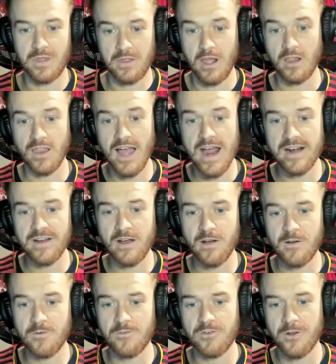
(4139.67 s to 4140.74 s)
a lot
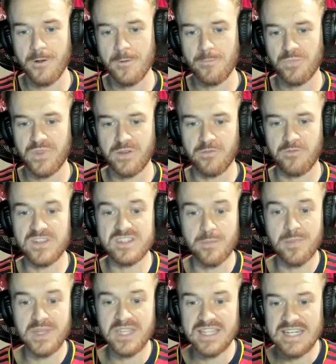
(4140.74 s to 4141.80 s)
of the
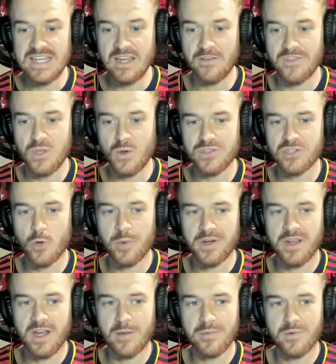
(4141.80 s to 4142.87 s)
visibility of the US Open
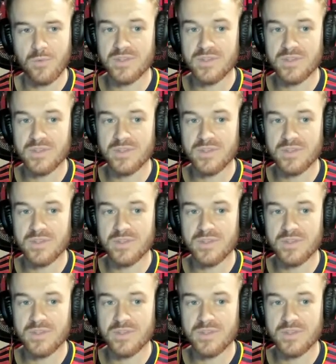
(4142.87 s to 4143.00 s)
Cup